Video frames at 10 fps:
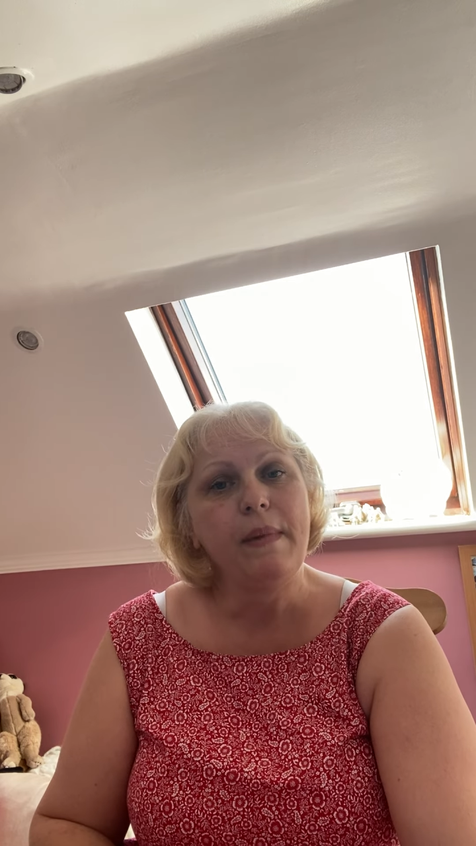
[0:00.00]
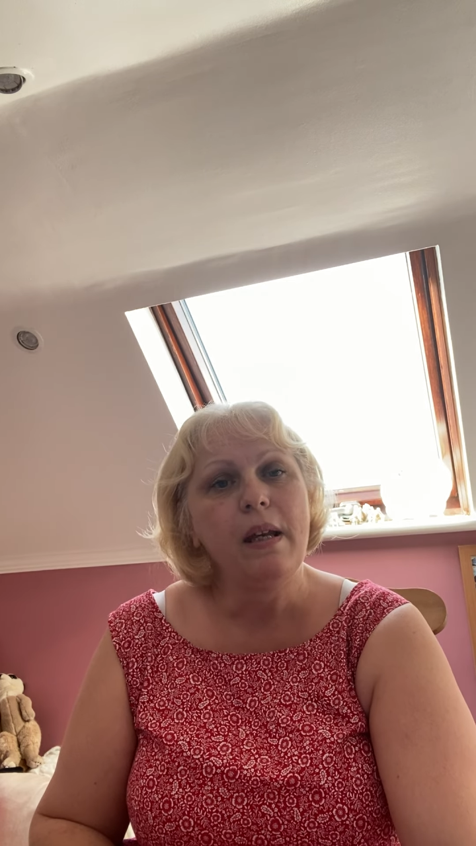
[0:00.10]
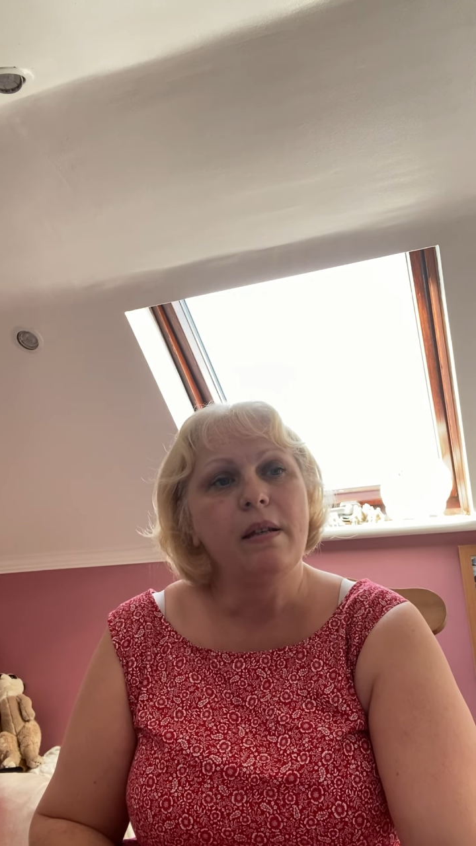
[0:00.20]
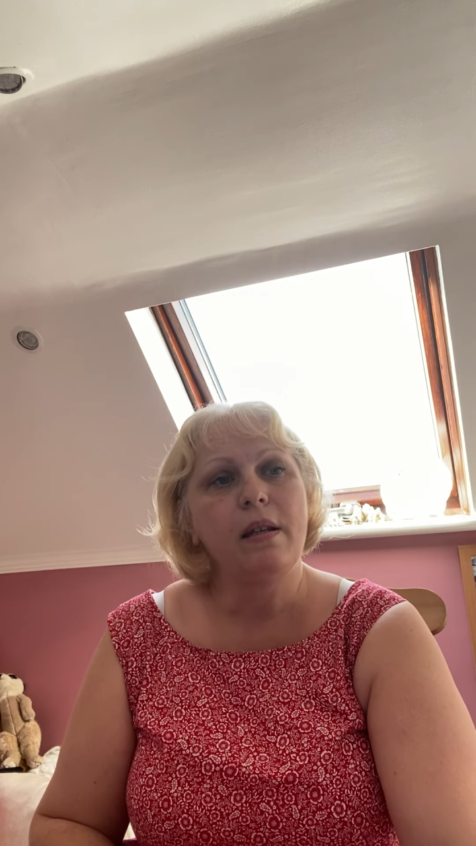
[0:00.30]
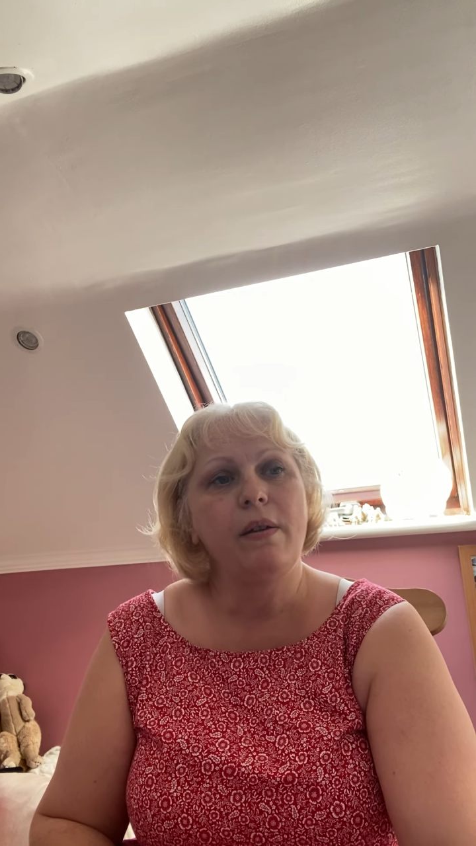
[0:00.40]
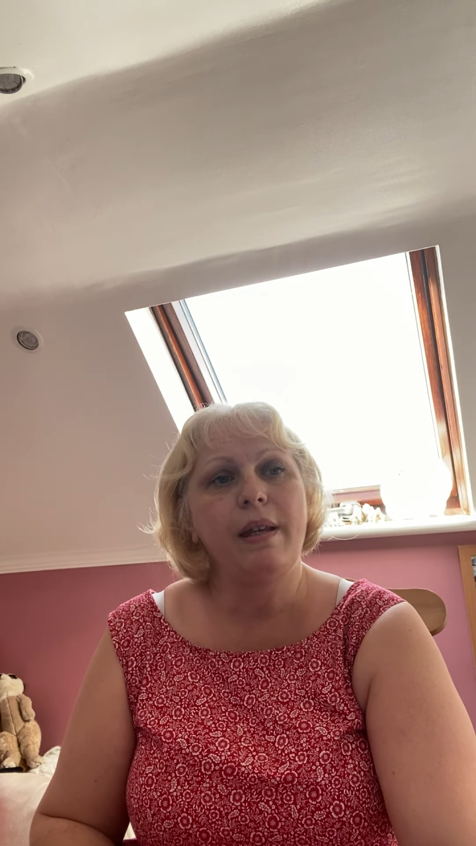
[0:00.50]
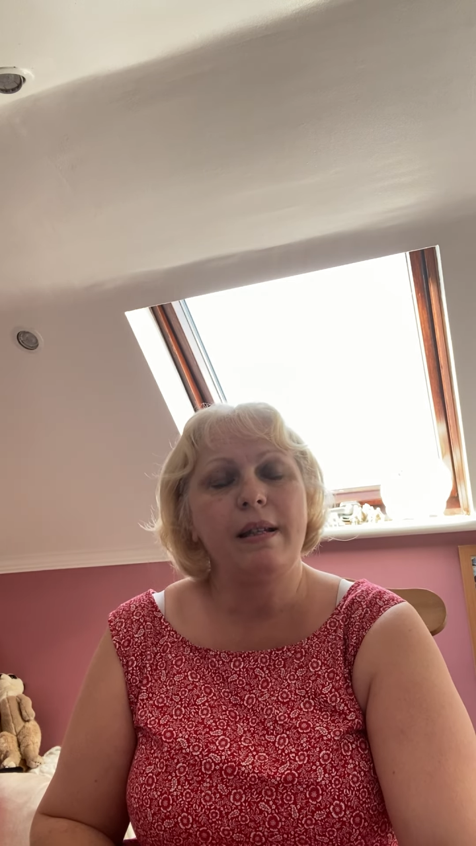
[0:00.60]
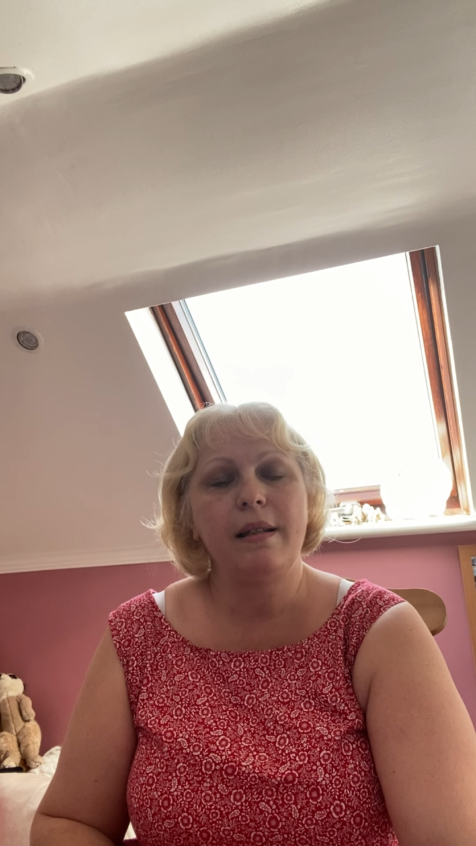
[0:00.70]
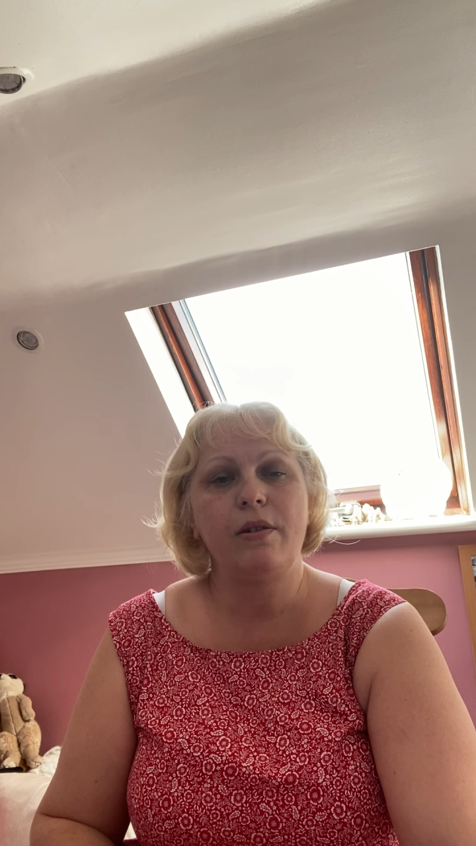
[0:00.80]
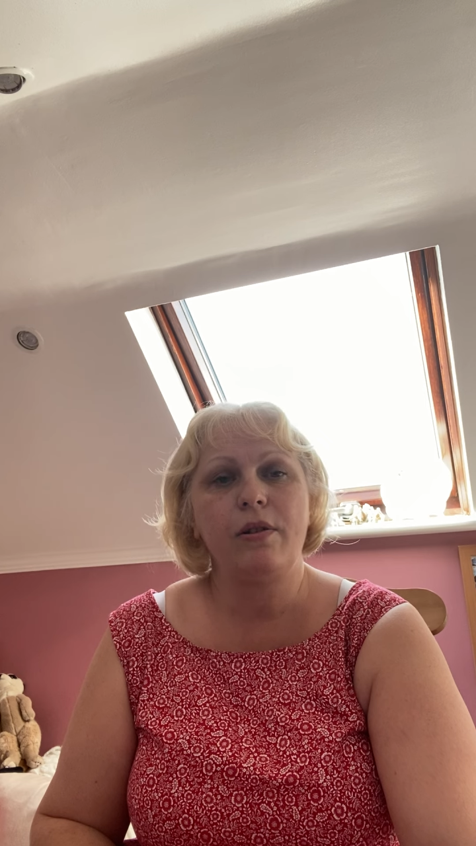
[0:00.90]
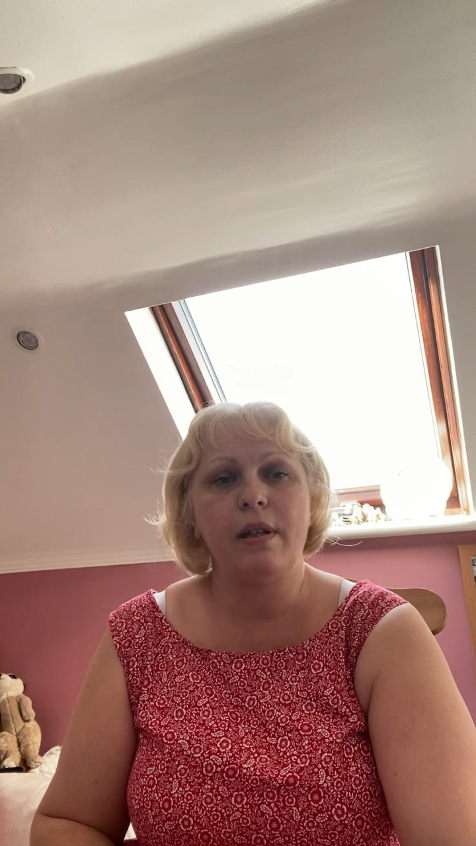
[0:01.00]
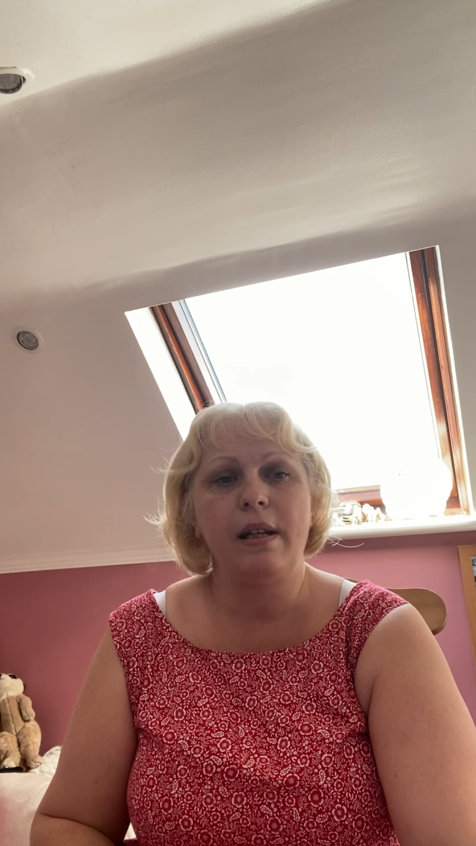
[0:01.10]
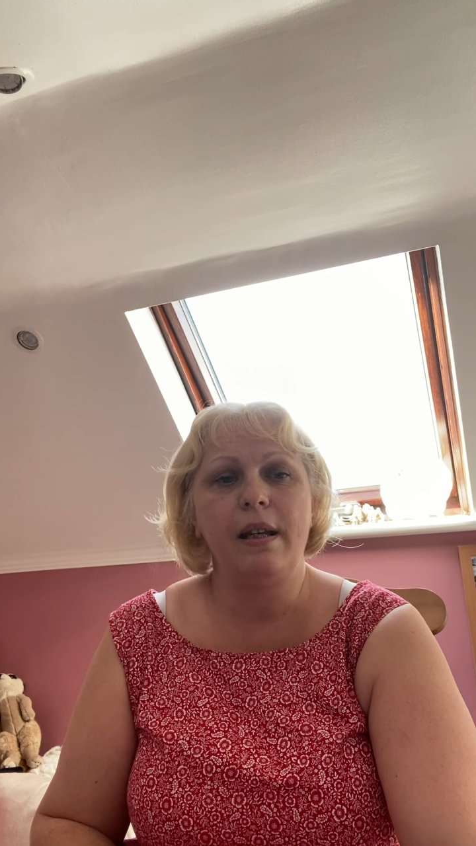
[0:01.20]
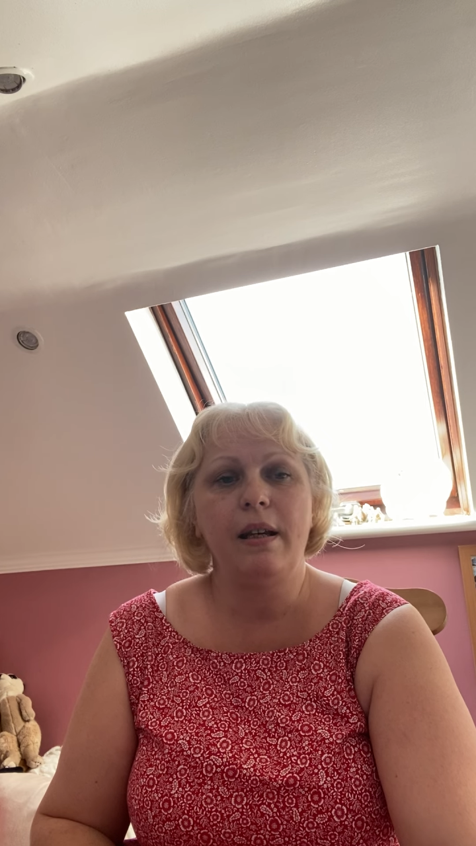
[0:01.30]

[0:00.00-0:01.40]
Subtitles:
So that's actually,